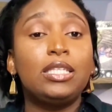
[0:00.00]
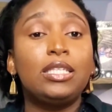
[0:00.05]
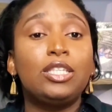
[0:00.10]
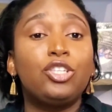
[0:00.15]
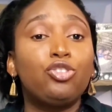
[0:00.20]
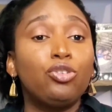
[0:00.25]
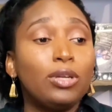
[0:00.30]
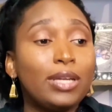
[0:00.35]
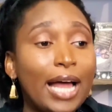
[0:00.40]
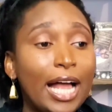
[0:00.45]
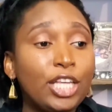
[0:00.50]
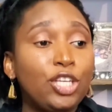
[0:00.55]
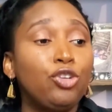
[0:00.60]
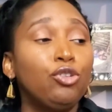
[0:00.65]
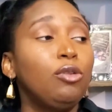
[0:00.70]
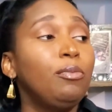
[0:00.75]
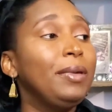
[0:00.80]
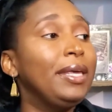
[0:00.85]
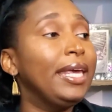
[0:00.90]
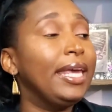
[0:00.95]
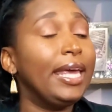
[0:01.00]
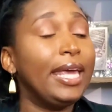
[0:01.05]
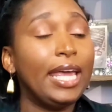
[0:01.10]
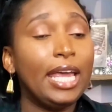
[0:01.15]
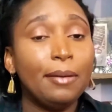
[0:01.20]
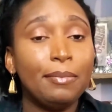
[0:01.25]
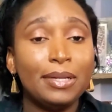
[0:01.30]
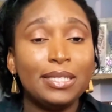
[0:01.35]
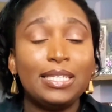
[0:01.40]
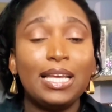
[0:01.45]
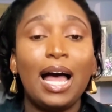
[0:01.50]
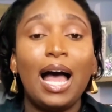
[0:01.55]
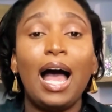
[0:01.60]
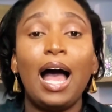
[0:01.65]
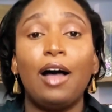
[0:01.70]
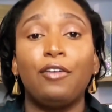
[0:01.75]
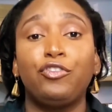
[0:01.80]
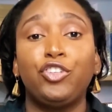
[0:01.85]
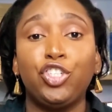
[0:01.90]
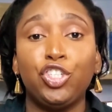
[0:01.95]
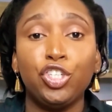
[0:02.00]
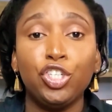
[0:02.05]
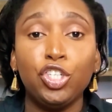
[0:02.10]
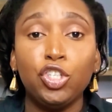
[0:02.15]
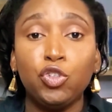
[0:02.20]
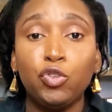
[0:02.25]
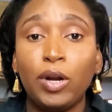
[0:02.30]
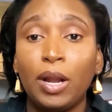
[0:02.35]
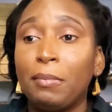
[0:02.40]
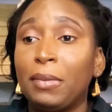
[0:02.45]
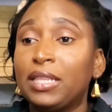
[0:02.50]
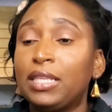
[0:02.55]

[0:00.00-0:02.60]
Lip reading: so that you'll be able to have children.